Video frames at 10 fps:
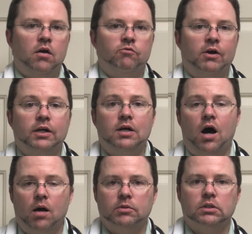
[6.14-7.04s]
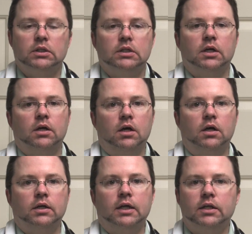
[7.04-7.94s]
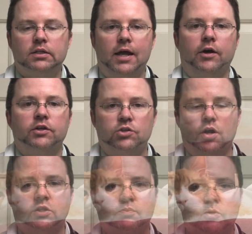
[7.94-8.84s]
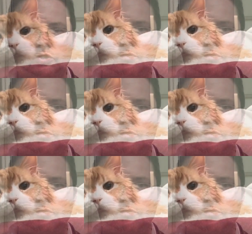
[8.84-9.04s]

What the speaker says: very commonly get into areas they're not supposed to